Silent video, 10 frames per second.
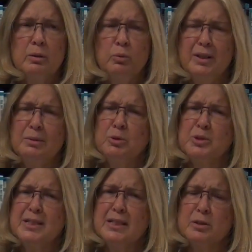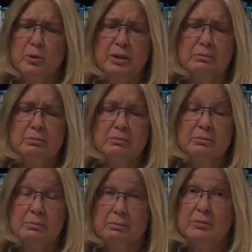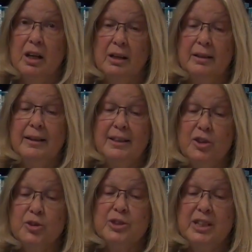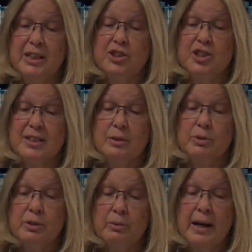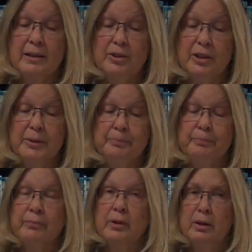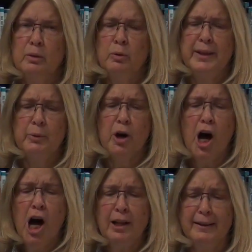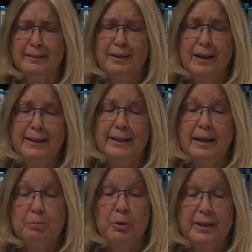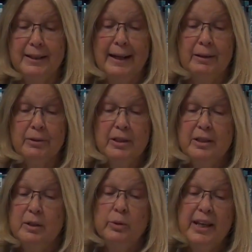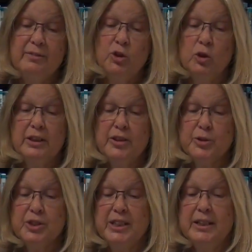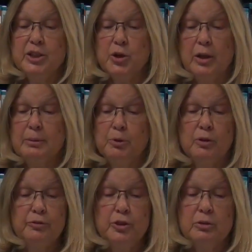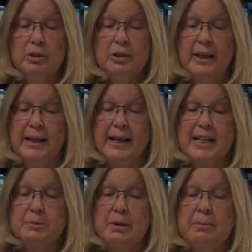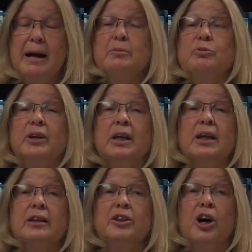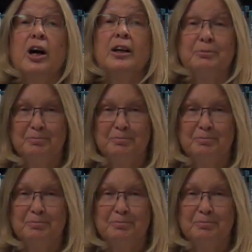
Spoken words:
"What number was this one?" "Unlucky 13, she said with a wry look. "Well, they were all unlucky," I pointed out. We gave Goldie 13 a toilet bowl funeral, and I asked my mom if we could get a dog.